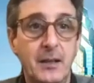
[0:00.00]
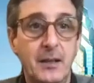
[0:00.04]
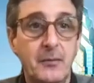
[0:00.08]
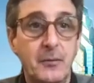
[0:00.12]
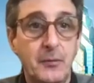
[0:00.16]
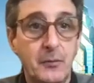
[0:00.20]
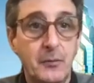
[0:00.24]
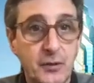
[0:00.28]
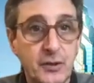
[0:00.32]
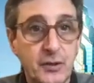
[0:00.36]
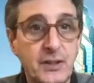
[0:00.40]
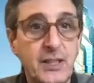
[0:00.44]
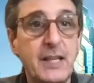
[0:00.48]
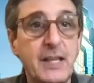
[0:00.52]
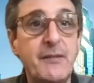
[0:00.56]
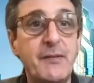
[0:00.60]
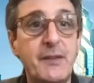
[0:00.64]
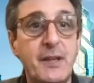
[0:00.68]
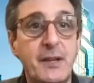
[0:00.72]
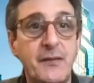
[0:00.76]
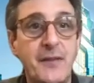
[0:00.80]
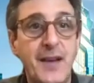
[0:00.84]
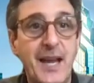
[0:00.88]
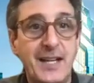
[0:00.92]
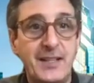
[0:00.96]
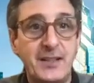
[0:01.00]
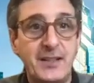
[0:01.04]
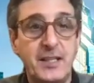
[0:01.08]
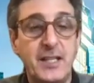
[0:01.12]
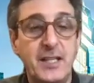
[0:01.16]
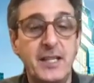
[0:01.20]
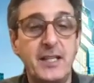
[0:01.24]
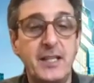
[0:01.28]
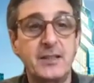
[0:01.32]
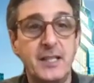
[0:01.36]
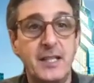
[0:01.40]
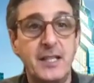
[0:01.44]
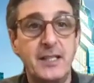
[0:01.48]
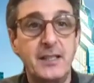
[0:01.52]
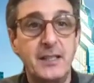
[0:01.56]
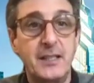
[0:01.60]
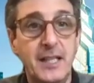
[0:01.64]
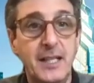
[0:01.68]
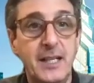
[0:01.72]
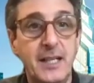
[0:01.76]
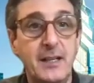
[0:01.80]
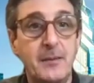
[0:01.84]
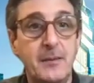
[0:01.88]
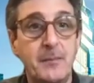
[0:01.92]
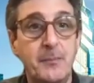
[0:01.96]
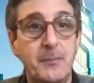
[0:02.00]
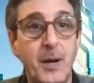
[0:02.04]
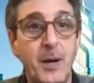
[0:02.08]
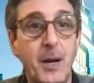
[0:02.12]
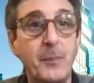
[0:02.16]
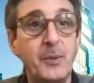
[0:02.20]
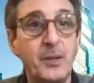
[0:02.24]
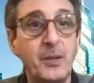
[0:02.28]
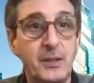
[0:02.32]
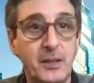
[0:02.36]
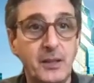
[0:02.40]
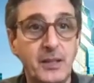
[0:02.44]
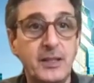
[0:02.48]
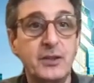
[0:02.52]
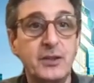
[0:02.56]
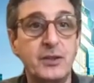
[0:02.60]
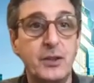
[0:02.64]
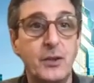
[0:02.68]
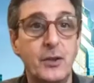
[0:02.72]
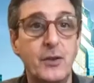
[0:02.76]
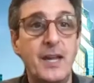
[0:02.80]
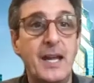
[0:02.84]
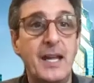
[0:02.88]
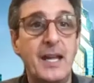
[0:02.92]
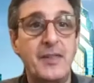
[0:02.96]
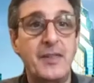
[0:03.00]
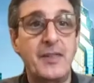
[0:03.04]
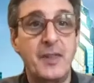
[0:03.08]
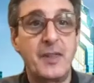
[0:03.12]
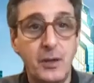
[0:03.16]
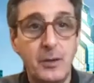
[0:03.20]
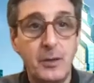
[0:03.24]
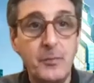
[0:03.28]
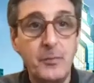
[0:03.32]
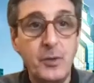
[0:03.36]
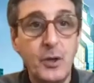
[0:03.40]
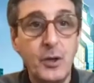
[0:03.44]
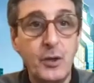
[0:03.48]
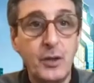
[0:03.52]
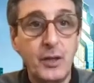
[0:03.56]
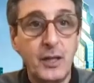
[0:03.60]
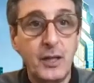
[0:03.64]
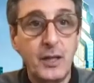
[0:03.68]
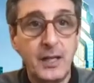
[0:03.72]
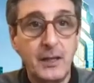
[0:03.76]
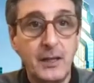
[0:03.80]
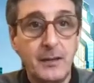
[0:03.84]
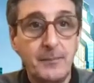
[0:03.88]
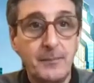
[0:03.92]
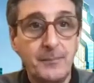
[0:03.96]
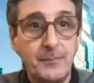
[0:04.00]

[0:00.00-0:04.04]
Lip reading: received their vaccines and did it publicly so that the community,